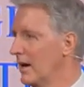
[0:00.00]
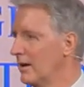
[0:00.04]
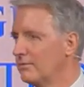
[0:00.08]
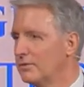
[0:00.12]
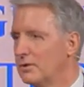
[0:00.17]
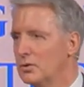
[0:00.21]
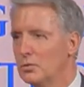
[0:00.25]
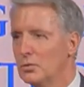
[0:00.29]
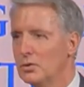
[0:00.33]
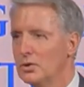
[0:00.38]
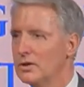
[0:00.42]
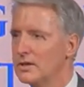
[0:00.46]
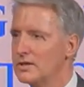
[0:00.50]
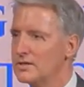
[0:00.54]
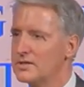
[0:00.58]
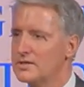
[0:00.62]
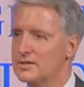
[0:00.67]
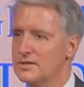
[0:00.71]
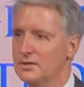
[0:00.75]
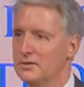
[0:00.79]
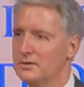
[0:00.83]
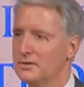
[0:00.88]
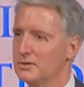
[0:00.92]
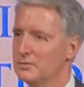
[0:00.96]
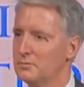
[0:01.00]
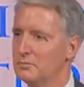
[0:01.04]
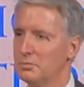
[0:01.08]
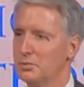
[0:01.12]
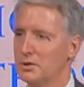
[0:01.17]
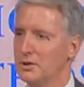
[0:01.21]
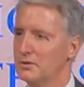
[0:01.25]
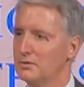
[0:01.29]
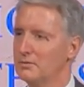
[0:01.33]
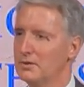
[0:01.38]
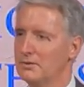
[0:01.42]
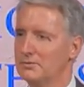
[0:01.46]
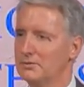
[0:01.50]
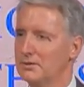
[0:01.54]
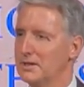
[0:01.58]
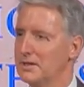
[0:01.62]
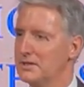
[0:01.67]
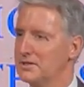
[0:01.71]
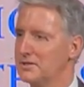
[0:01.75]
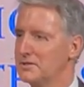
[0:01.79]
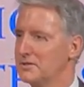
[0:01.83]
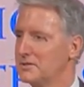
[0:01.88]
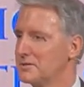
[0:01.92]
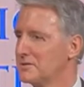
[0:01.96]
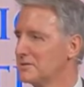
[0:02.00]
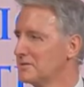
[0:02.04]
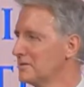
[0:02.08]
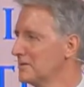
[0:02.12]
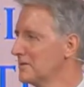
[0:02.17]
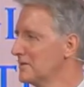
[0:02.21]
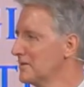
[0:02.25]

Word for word: Every word is still in the book of Revelations.